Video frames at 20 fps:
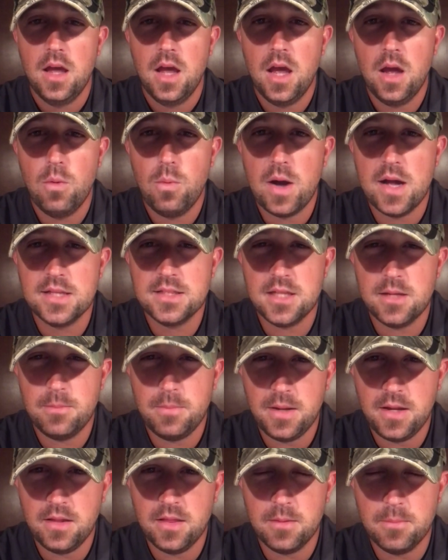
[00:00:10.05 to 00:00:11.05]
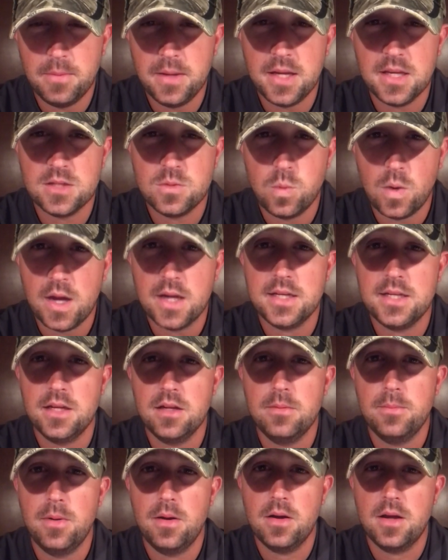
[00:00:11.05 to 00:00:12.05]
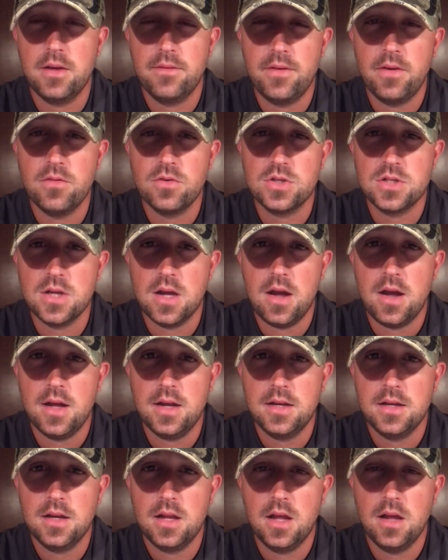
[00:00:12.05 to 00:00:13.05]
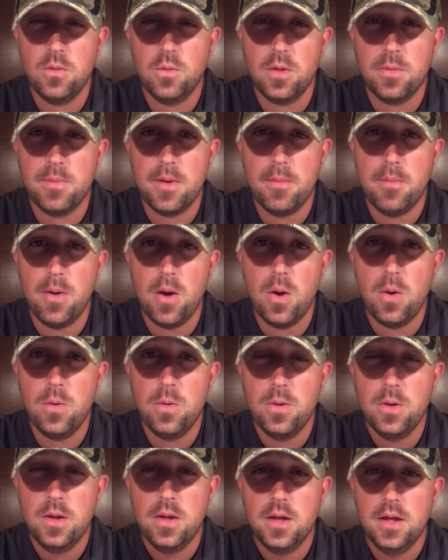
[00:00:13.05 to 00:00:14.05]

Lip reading: Winds up being the biggest whitetail buck I've ever shot with my bow.